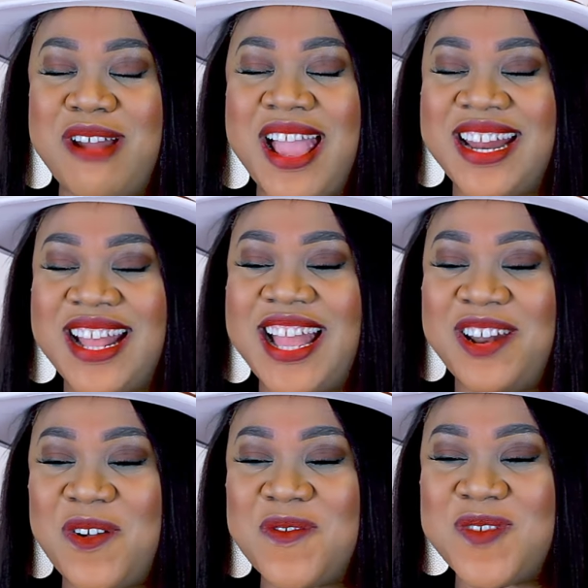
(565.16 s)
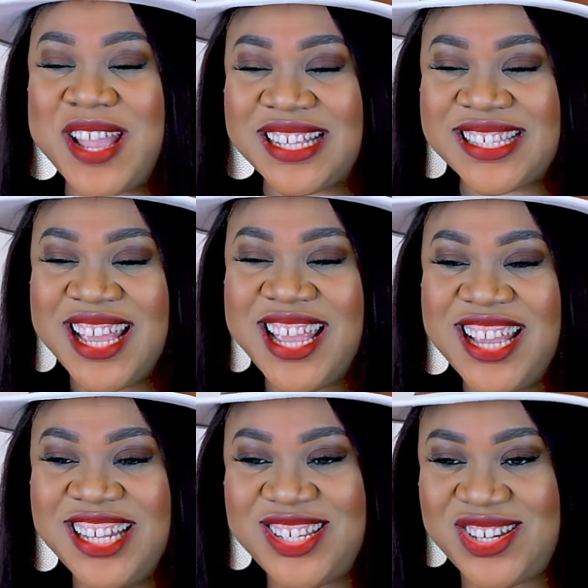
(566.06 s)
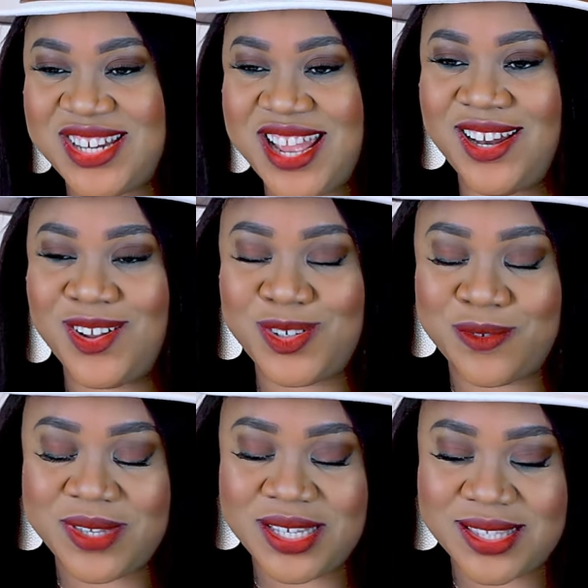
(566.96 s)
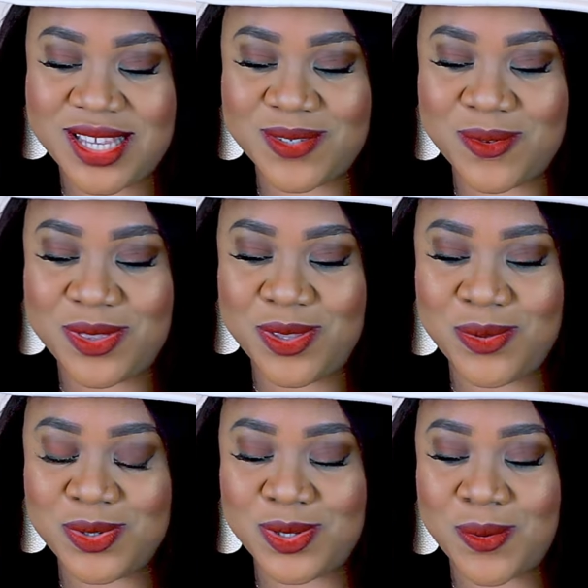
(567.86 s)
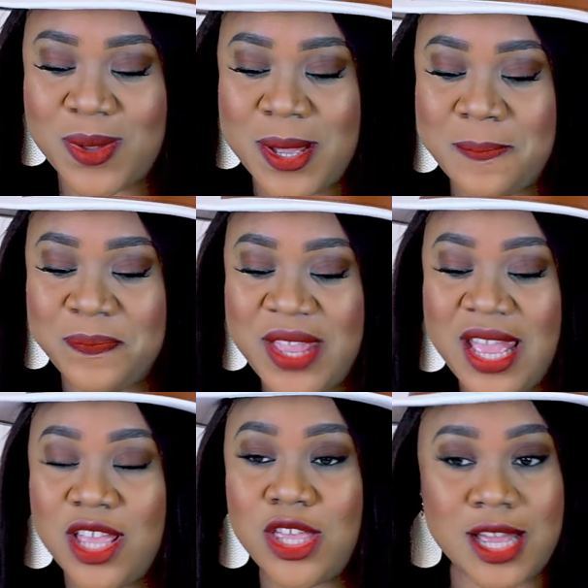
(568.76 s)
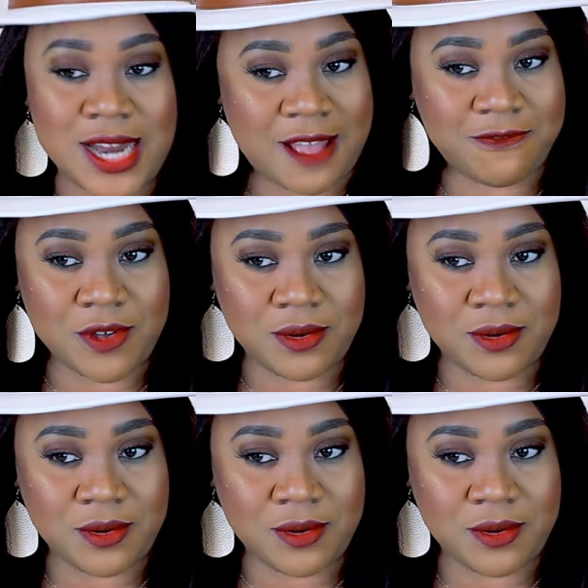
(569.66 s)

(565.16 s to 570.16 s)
ride. I cannot wait to share a lot of these things with you. So you're going to have